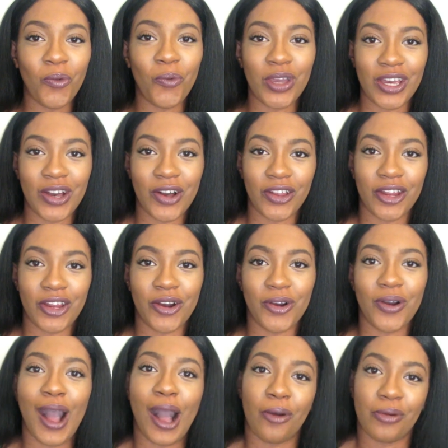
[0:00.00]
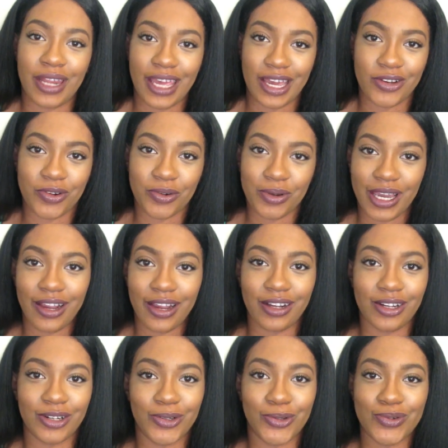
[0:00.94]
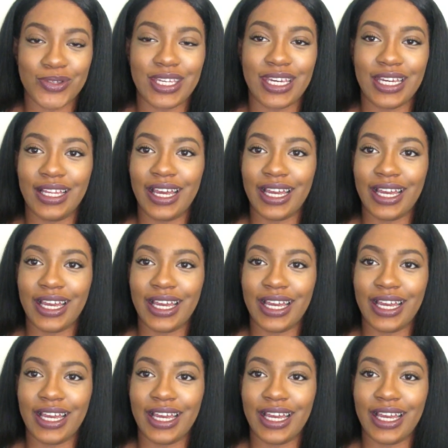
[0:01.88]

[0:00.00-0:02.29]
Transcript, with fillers: we all know how natural hair goes it